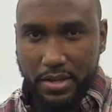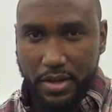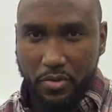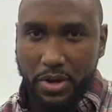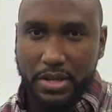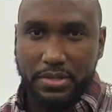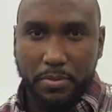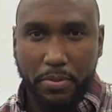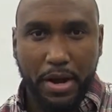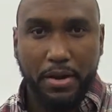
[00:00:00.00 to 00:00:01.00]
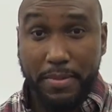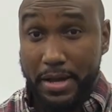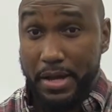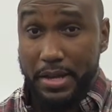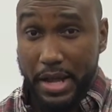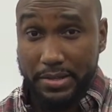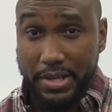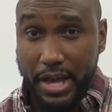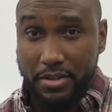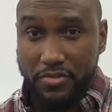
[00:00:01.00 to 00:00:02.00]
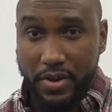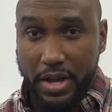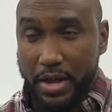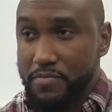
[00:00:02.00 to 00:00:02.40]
And when I say proud about I'm uh, not satisfied,